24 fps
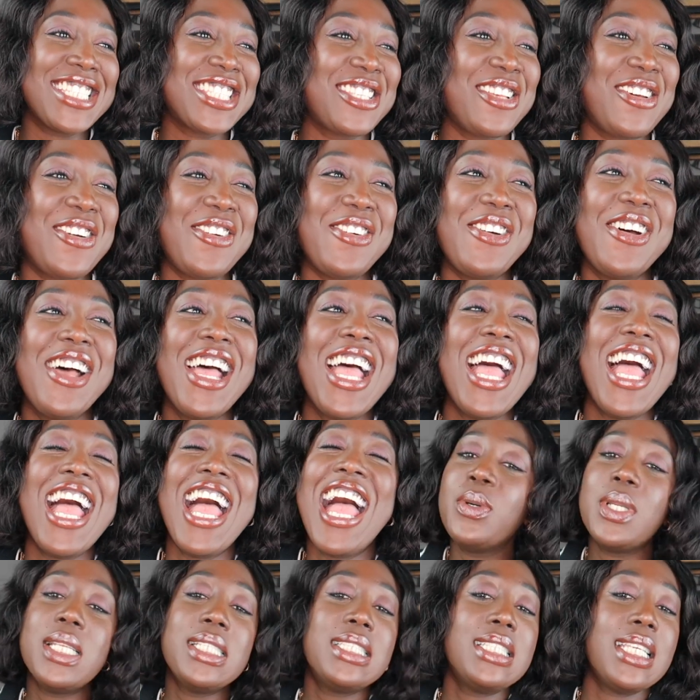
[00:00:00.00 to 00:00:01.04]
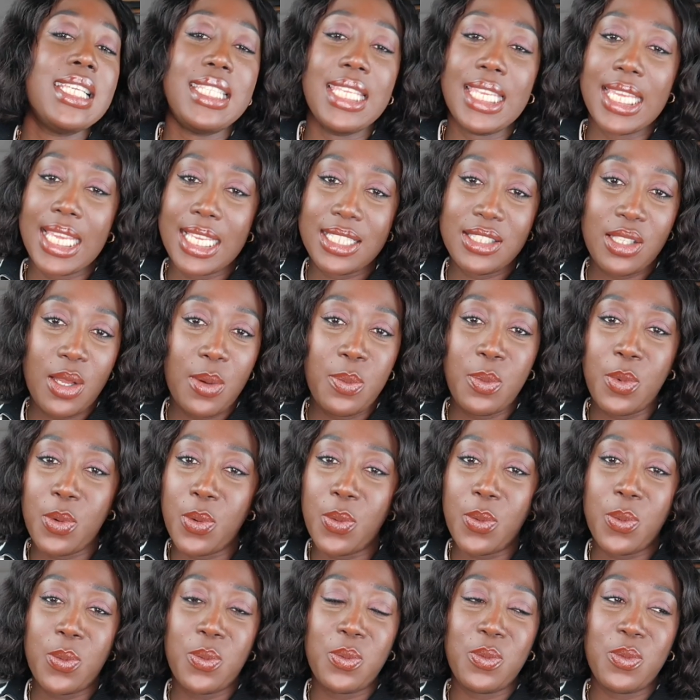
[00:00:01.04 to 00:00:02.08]
so I want to say take
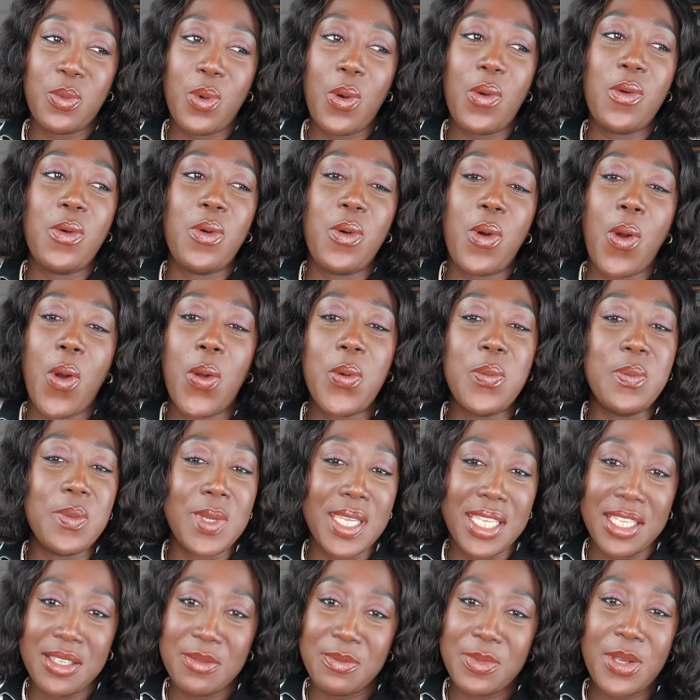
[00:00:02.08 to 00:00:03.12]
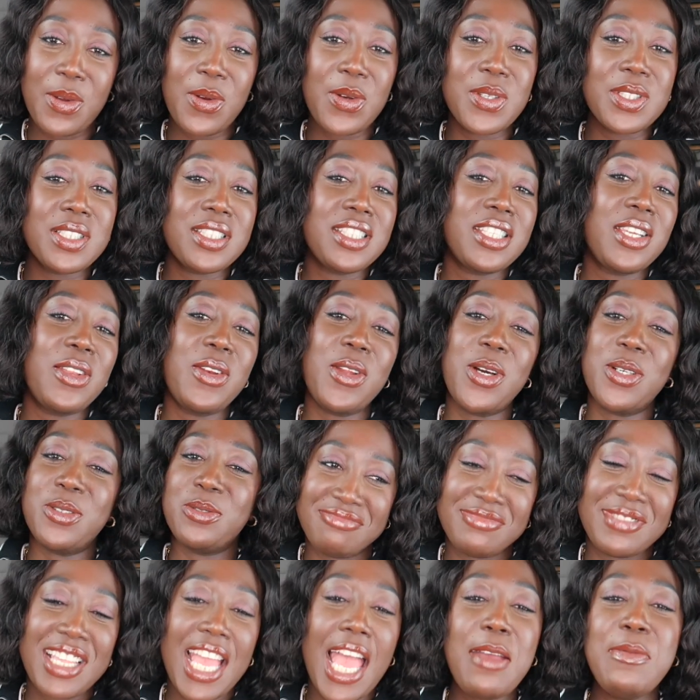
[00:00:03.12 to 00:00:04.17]
example on me because, you know,
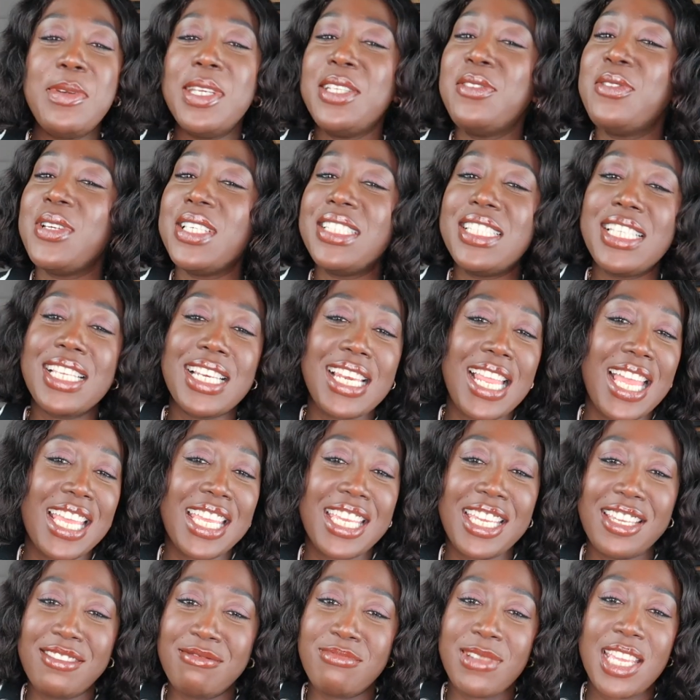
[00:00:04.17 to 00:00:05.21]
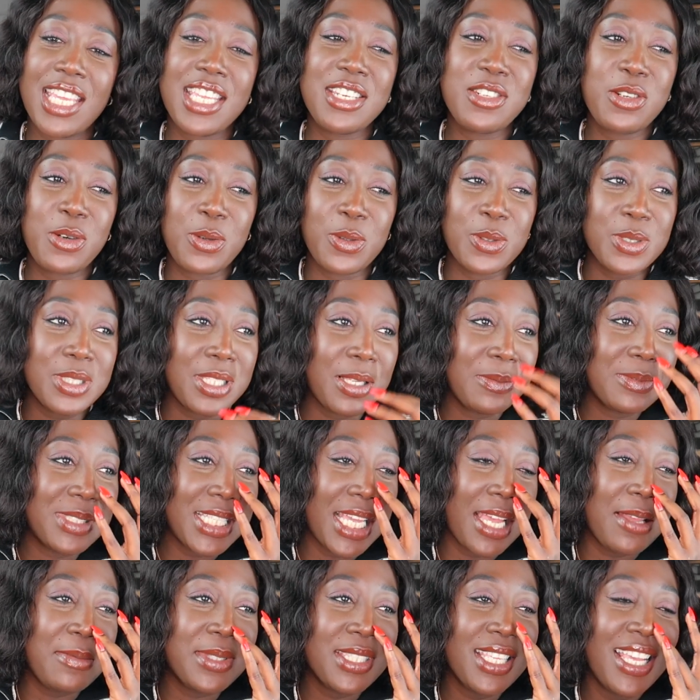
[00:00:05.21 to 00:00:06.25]
I be dressing like a issue
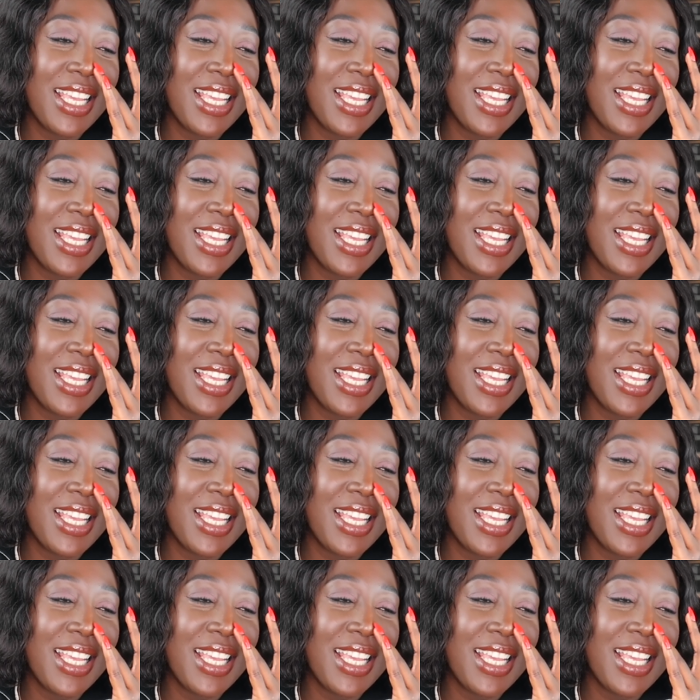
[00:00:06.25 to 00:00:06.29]
sometimes.